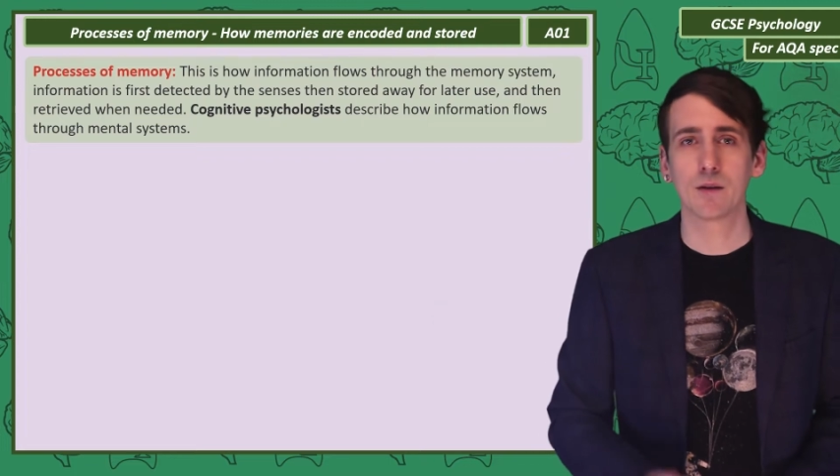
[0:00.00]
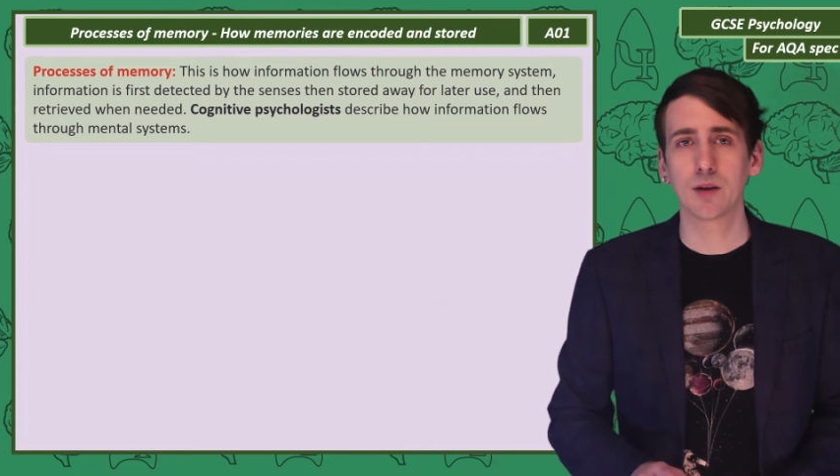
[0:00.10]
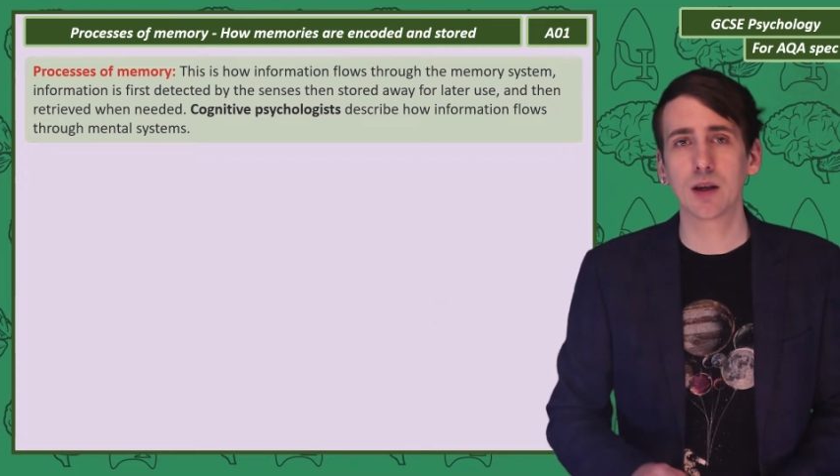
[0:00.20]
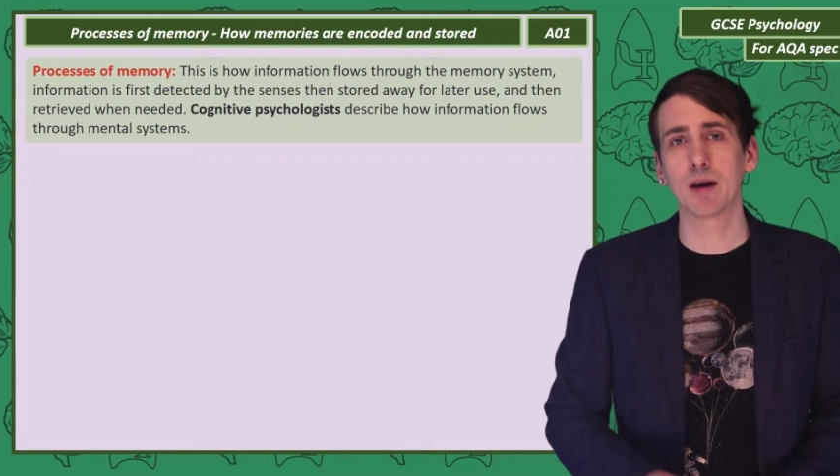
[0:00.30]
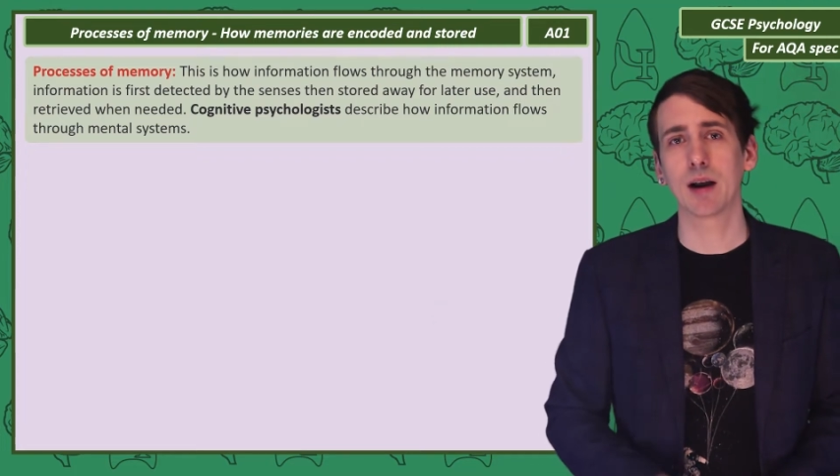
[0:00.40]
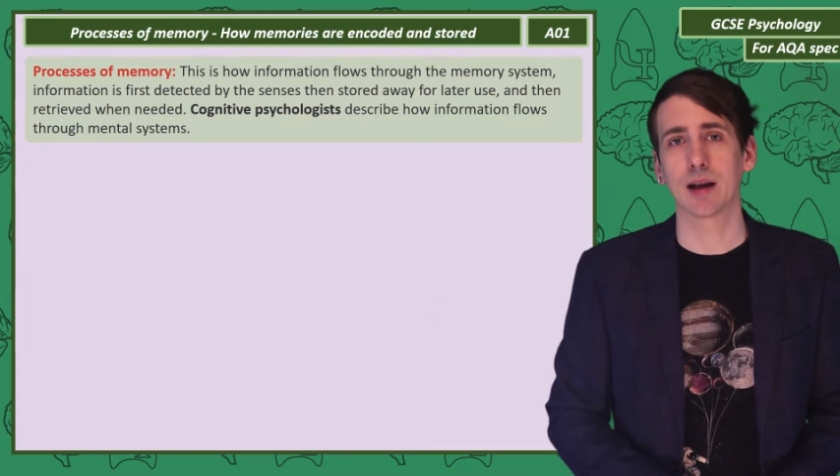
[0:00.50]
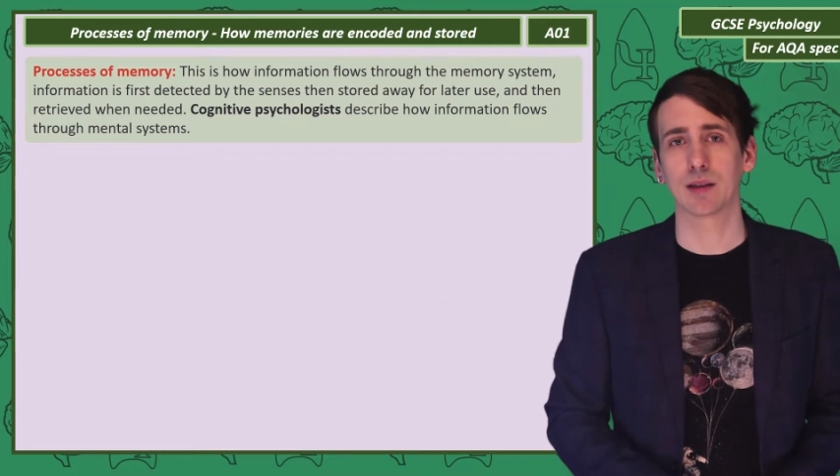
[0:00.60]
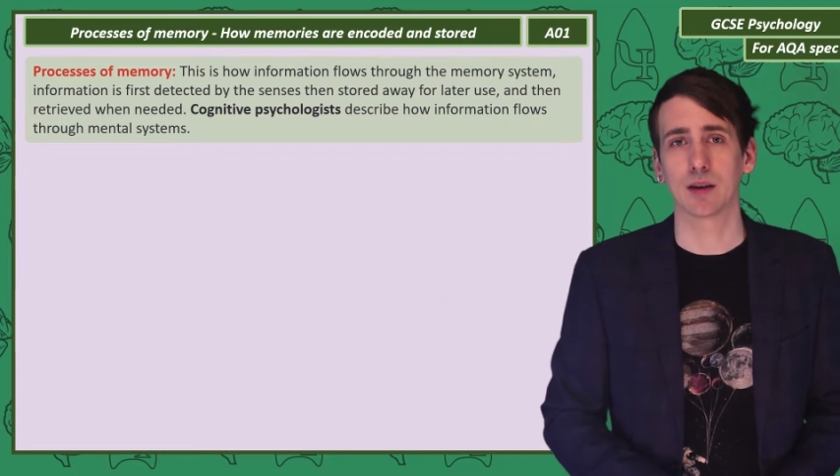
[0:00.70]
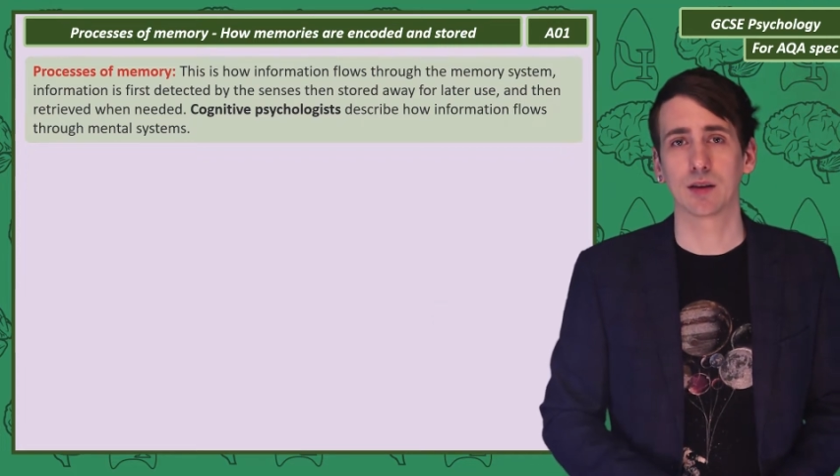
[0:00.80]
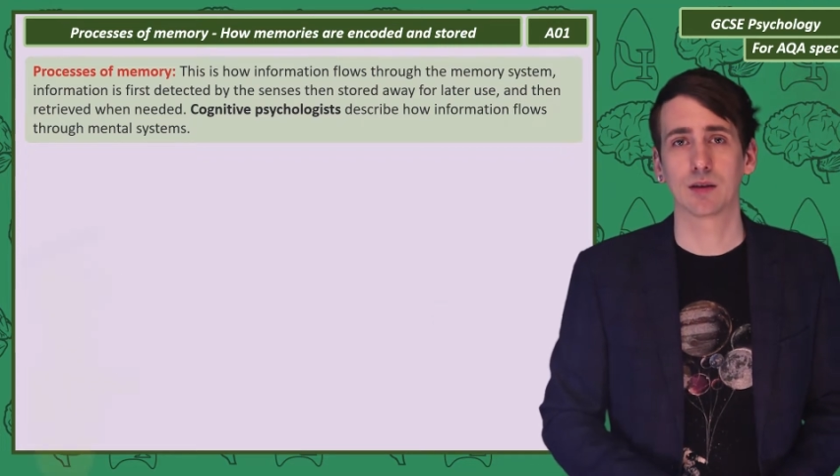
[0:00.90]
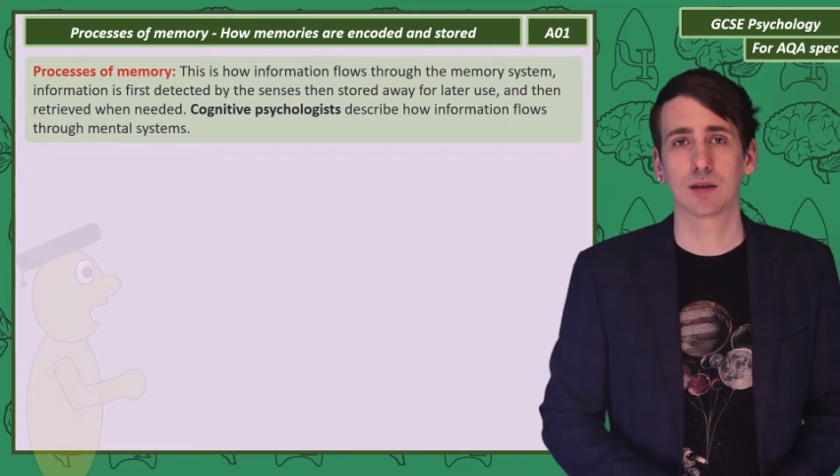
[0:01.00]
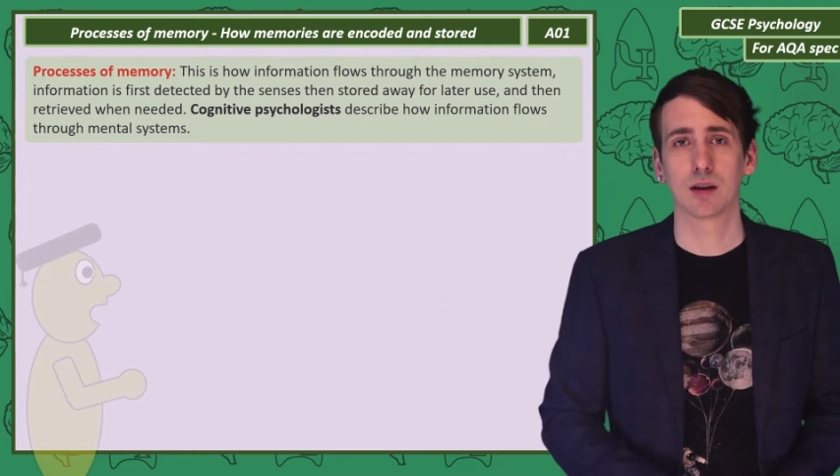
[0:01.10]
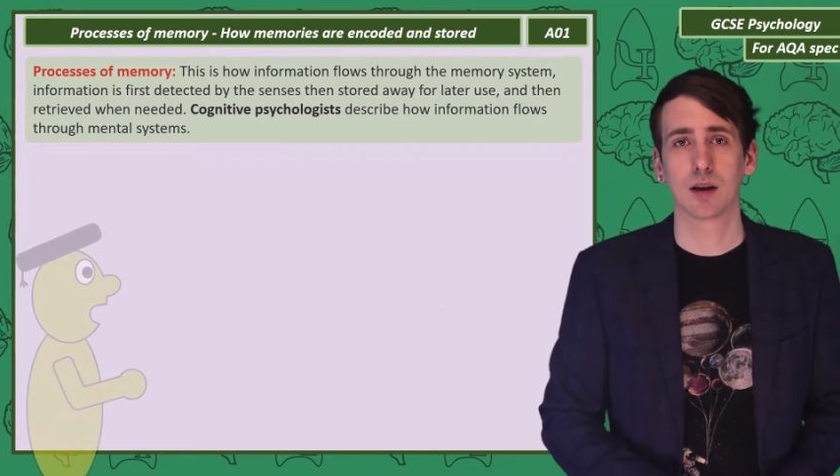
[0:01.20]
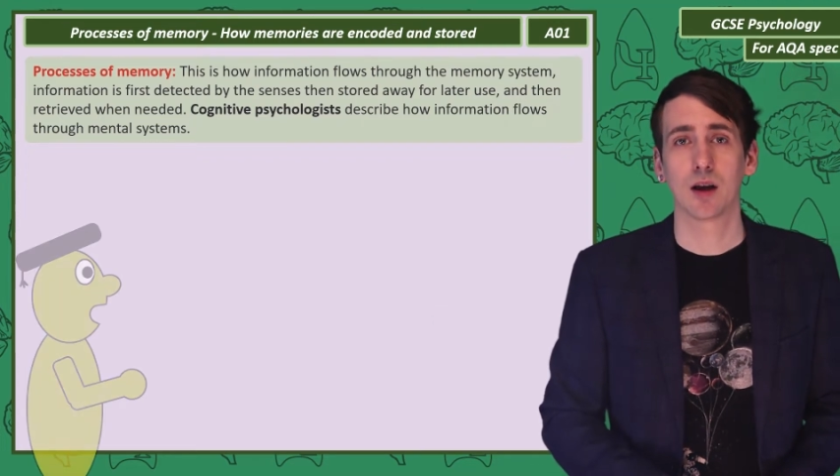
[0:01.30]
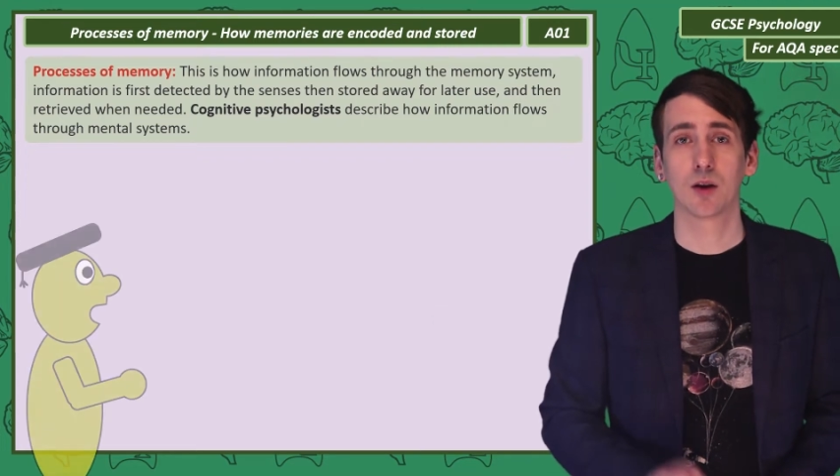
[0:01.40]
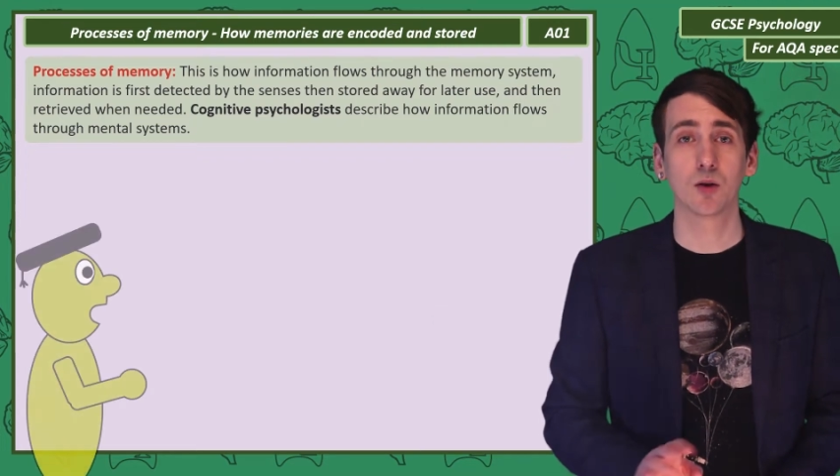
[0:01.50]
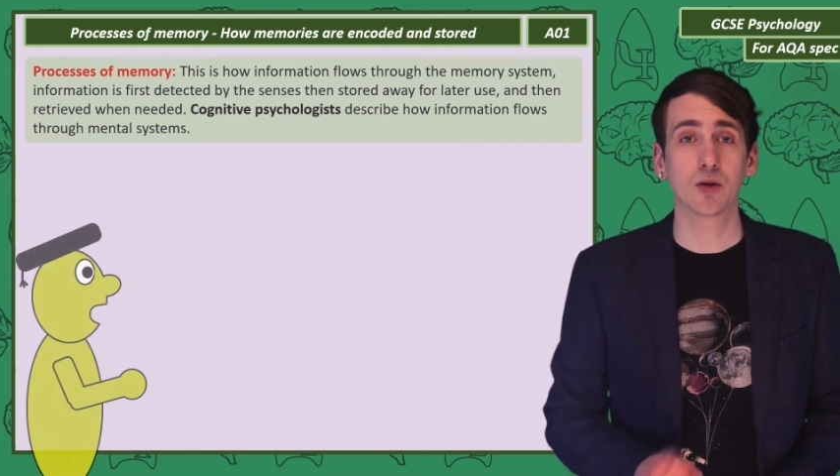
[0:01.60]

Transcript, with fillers: Think about it like this. Your